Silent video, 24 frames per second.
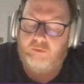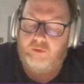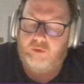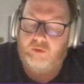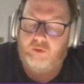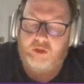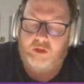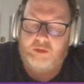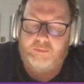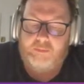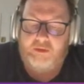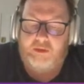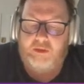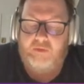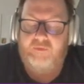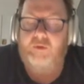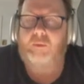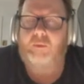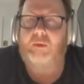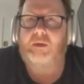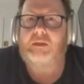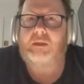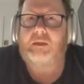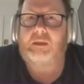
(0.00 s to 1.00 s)
do the
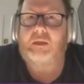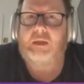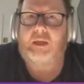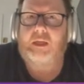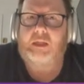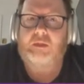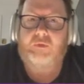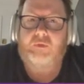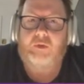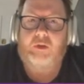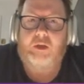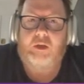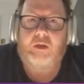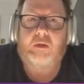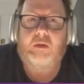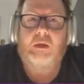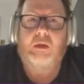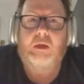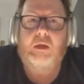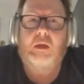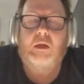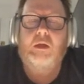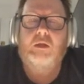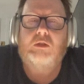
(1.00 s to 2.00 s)
specific ones in the next video.
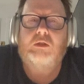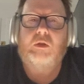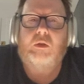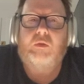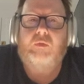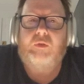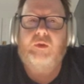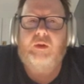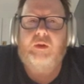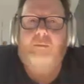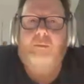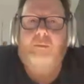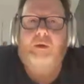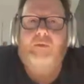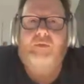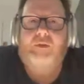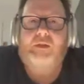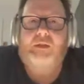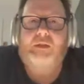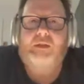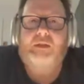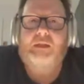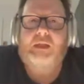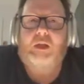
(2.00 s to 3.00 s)
So very
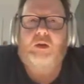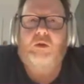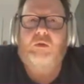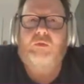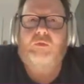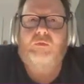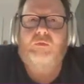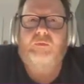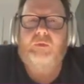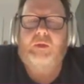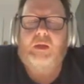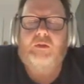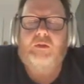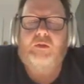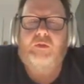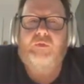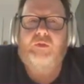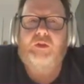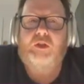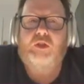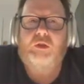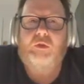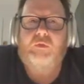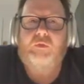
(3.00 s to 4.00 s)
briefly to start off, to
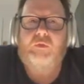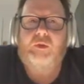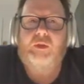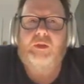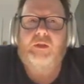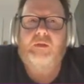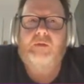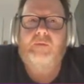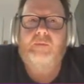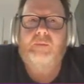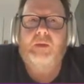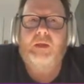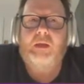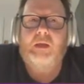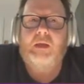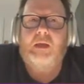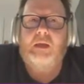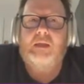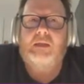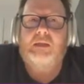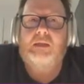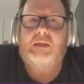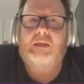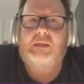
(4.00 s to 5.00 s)
finish off with,
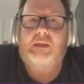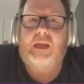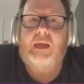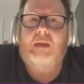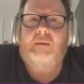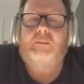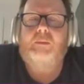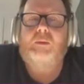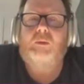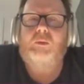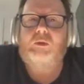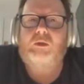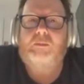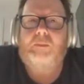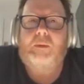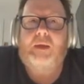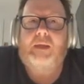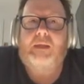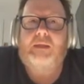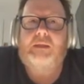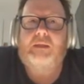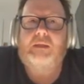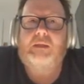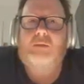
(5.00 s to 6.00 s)
sample
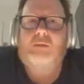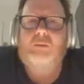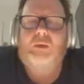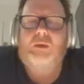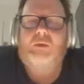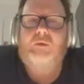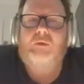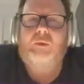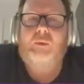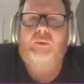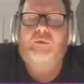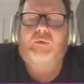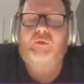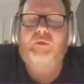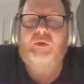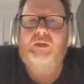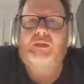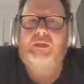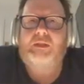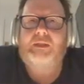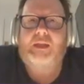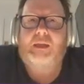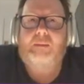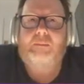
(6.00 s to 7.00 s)
spaces. Whenever we refer
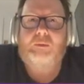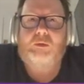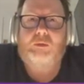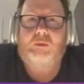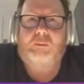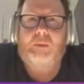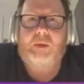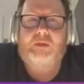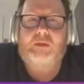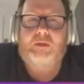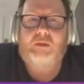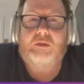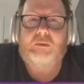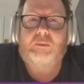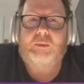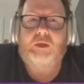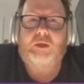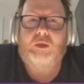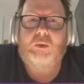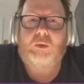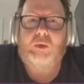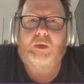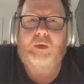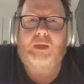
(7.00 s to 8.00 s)
to sample spaces, we're
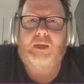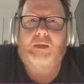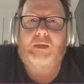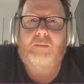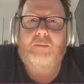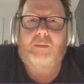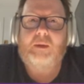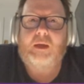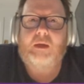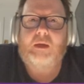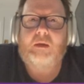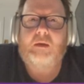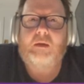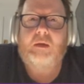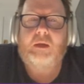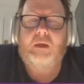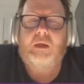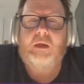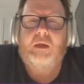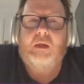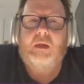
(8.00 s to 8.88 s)
talking about